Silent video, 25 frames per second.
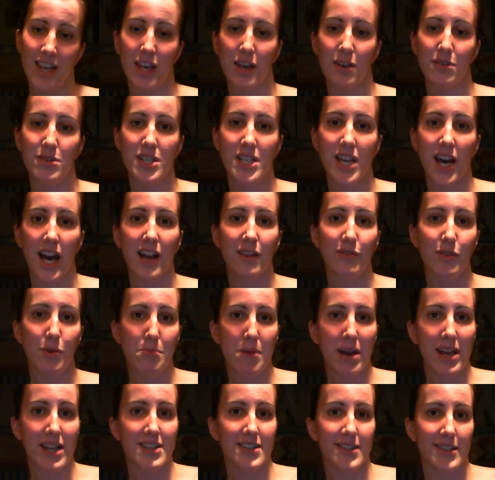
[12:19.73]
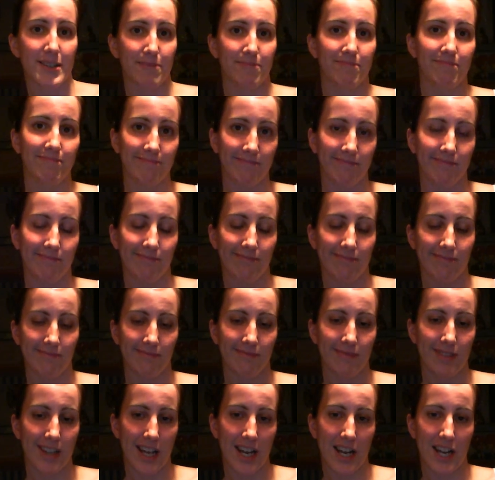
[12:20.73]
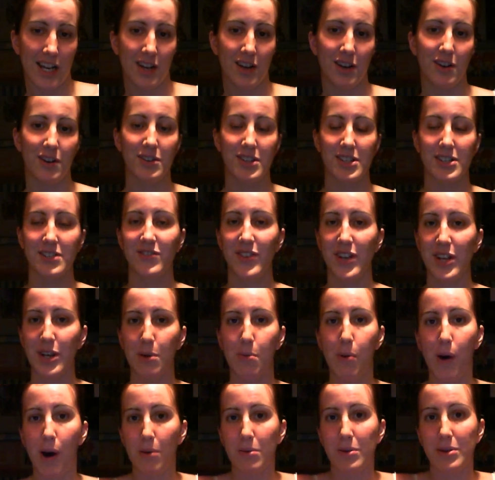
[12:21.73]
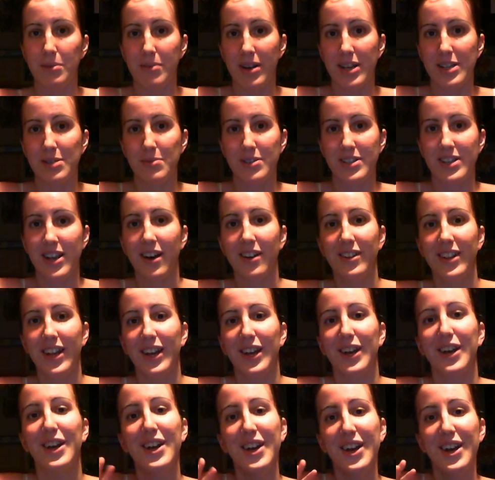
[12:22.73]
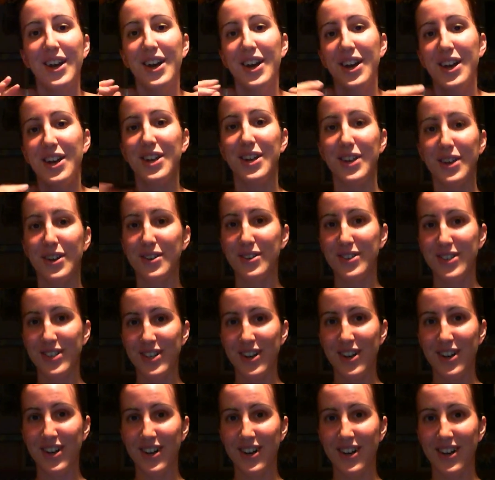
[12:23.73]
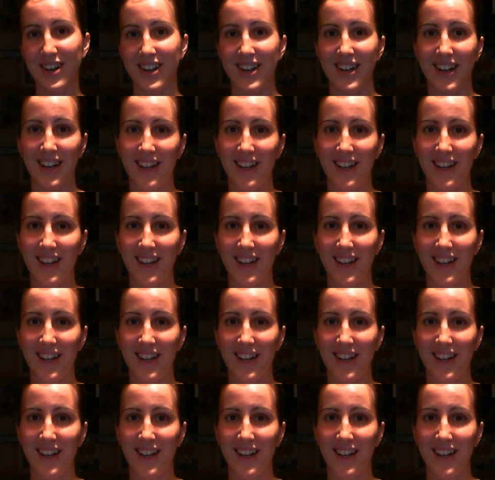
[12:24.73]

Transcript: it was kind of amazing. And I know this video probably makes me sound like a huge nerd,